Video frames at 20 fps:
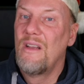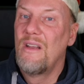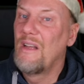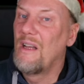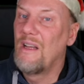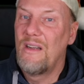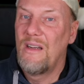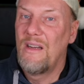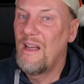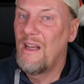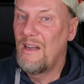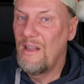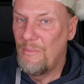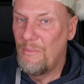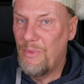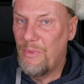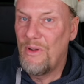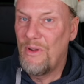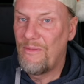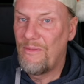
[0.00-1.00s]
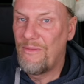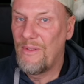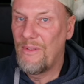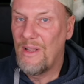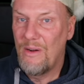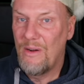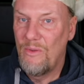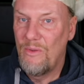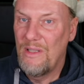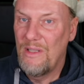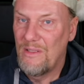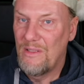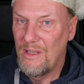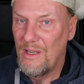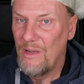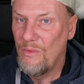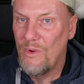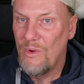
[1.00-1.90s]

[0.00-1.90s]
And it bugged for that reason. It